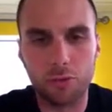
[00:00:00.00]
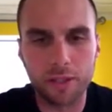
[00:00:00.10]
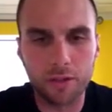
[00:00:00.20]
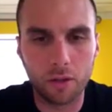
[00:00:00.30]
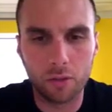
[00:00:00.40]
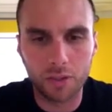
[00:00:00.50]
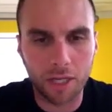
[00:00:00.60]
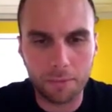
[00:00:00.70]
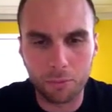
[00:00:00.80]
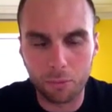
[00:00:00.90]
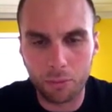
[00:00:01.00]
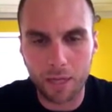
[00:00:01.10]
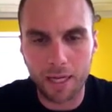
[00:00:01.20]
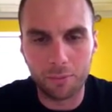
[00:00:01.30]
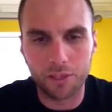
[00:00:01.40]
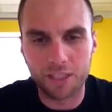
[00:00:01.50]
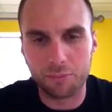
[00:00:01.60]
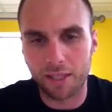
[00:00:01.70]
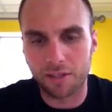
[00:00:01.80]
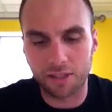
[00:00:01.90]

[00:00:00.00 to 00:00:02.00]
we go and we type in what we want and we expect